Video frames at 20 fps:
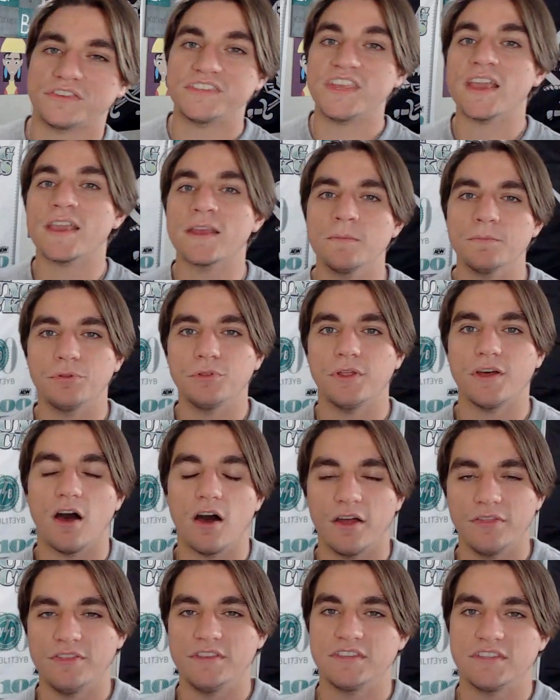second
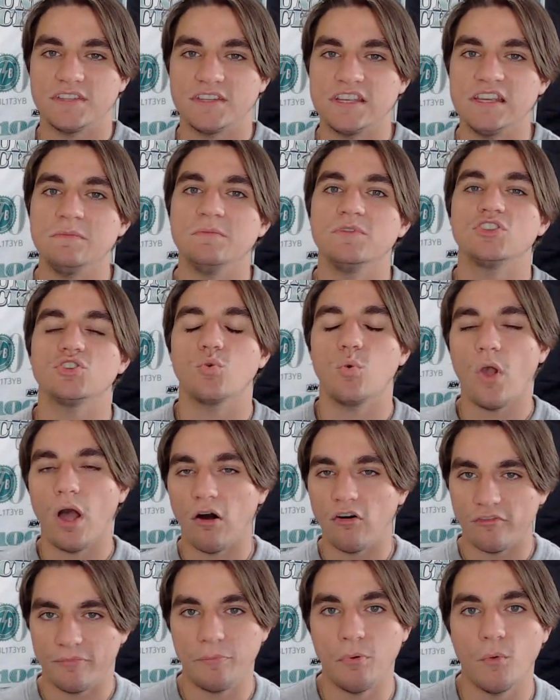on this team,
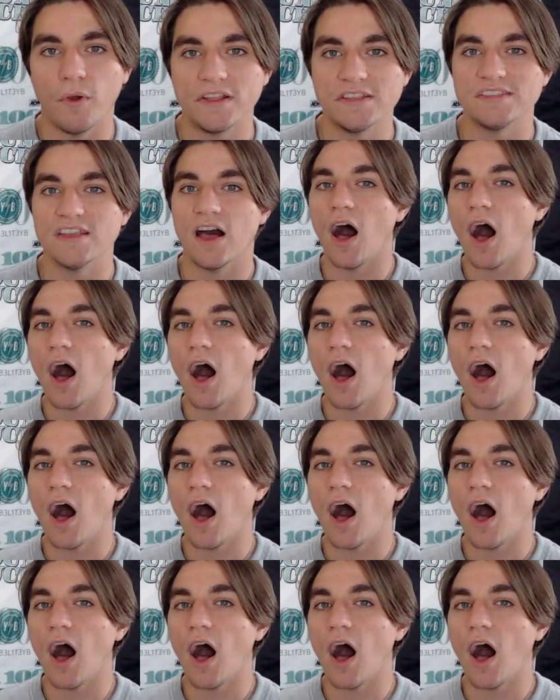12 points.